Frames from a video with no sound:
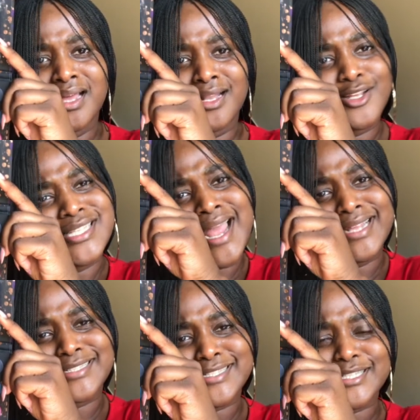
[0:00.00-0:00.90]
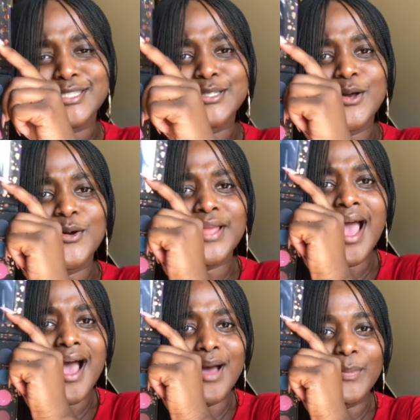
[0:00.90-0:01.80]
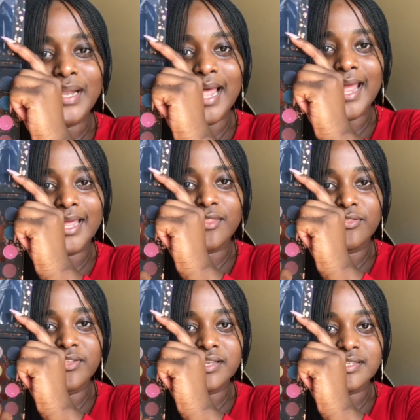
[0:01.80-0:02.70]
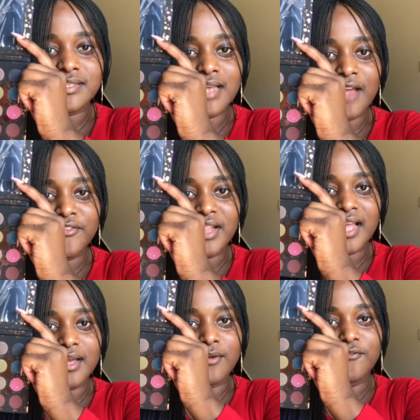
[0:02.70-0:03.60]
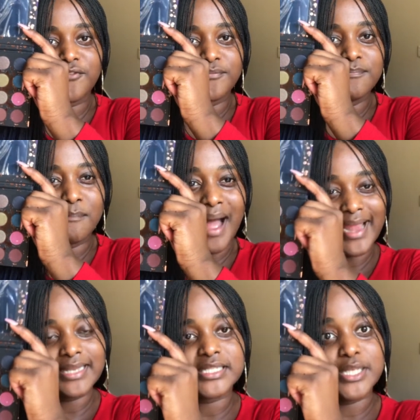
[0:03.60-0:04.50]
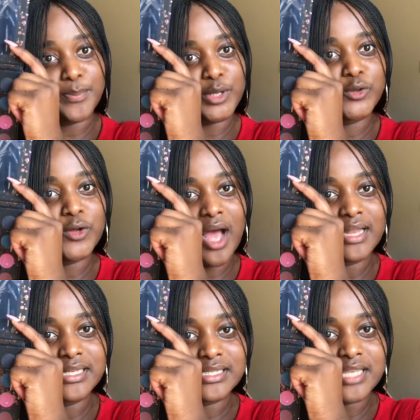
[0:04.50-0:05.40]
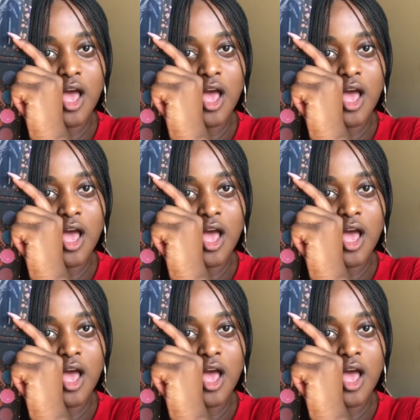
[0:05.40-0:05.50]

it looks nice. So yeah, but like this, I feel like my typical colors